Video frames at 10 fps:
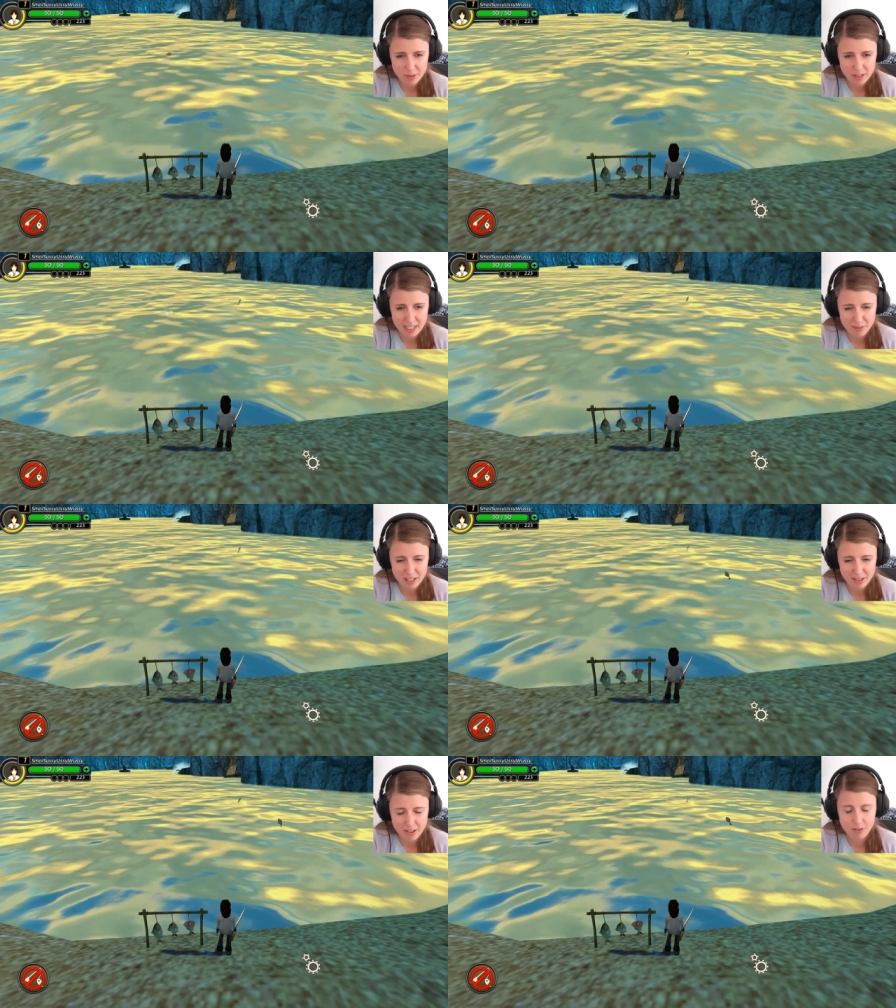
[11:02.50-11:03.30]
it, we got it, we got
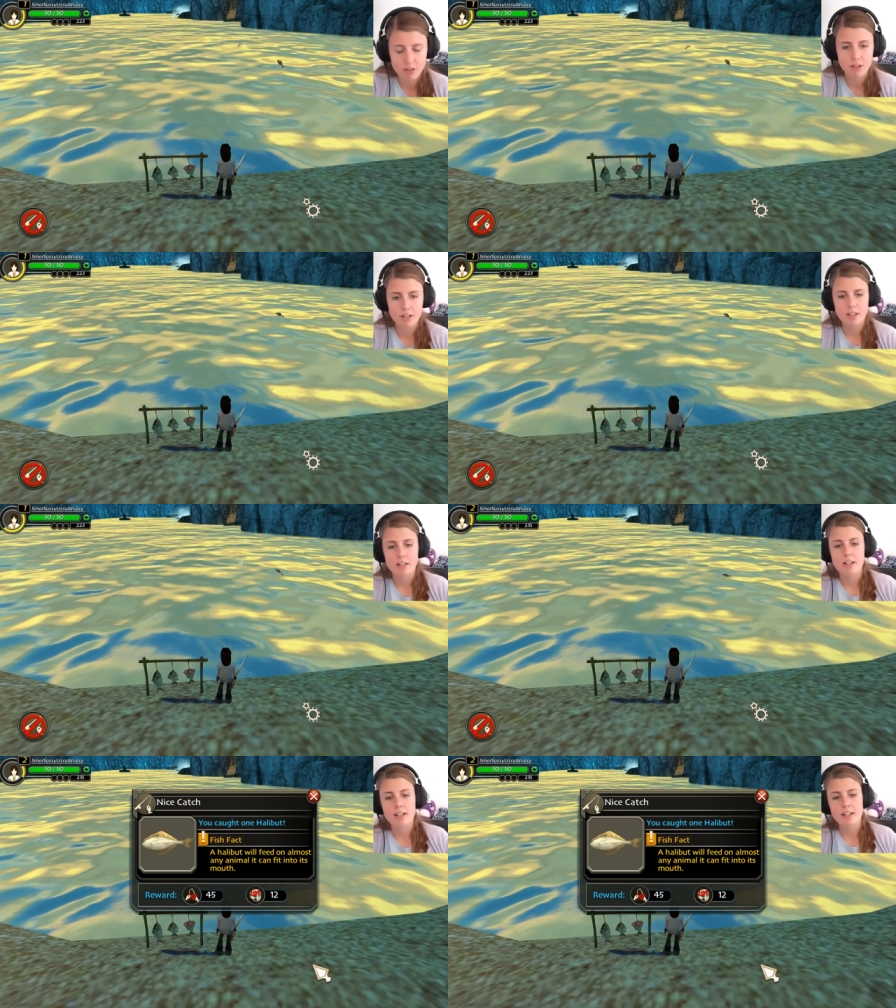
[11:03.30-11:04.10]
it. Oh,
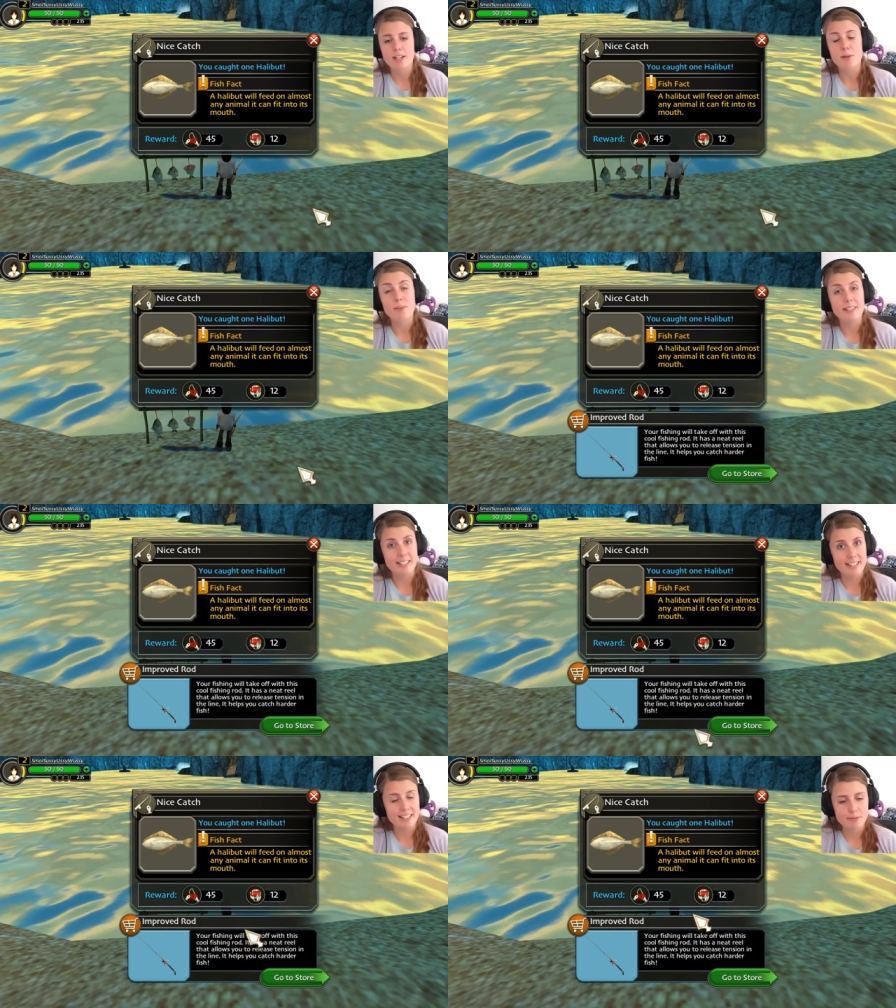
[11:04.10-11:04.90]
we
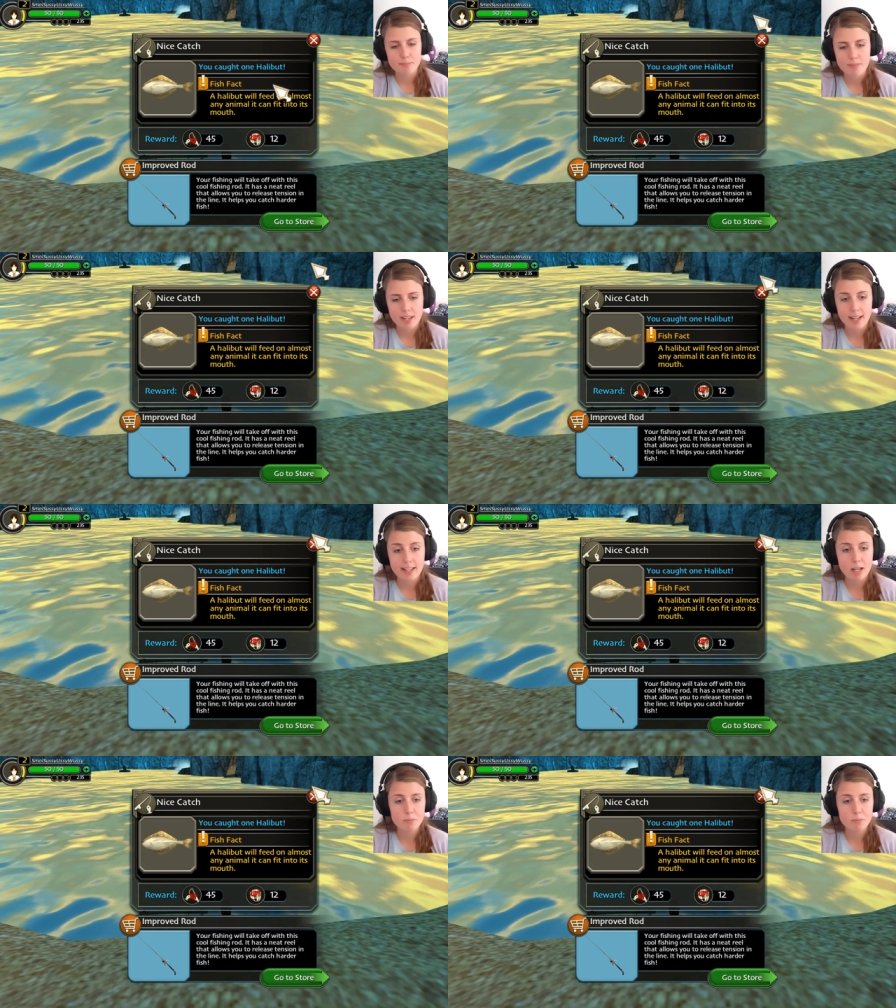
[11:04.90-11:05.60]
did it. And now I'm